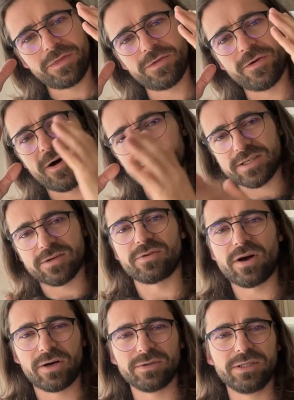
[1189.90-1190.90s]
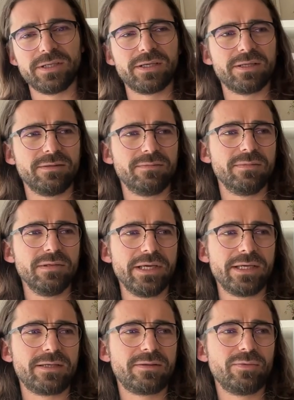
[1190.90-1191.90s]
thoughts around it
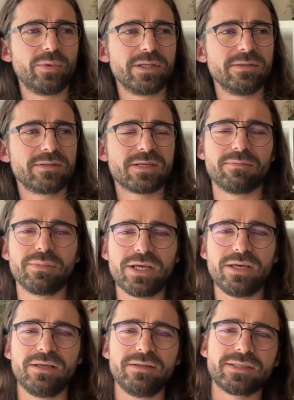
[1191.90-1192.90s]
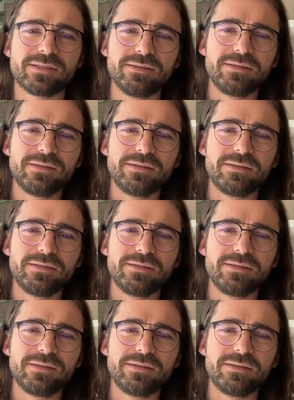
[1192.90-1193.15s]
like when somebody